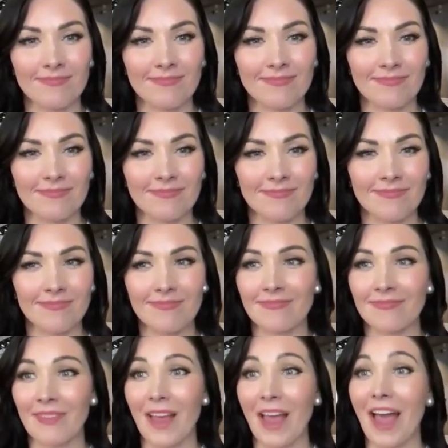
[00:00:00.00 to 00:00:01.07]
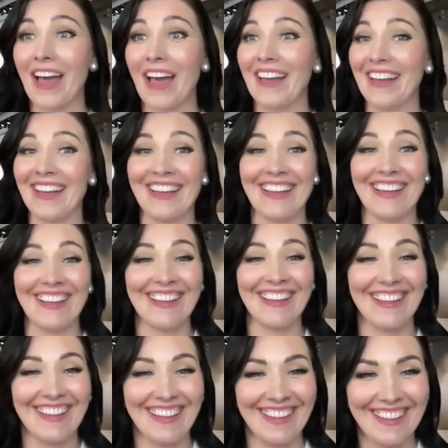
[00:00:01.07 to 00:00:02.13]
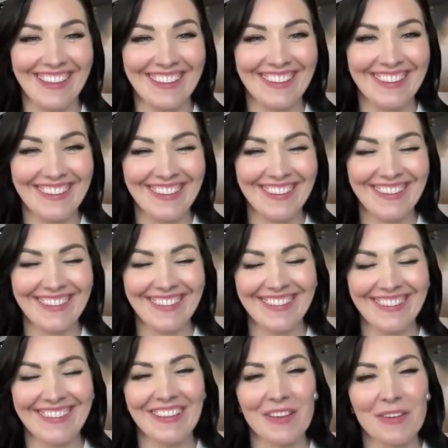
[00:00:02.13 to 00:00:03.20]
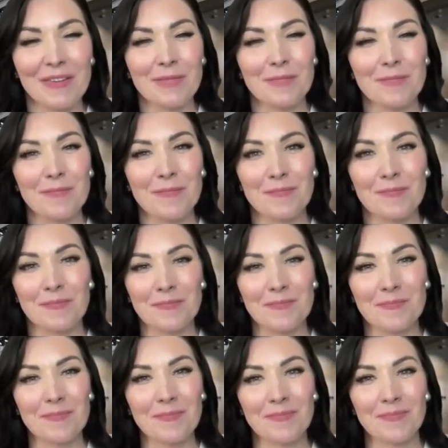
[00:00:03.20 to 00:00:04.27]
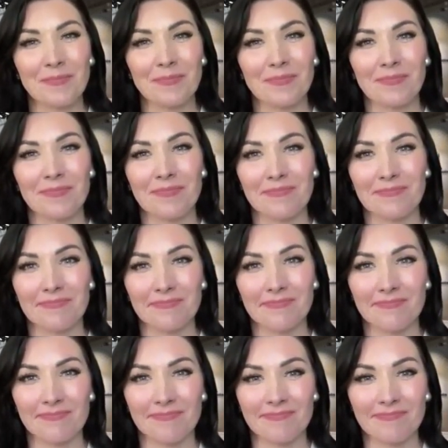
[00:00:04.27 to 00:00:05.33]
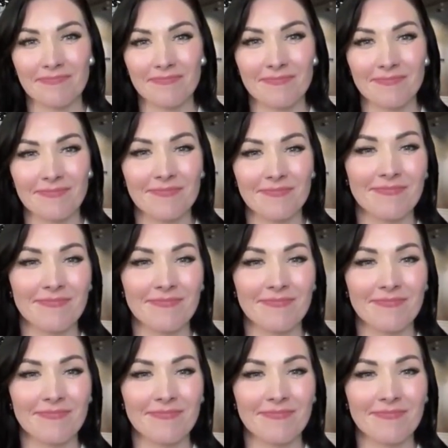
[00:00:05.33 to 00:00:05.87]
(silent)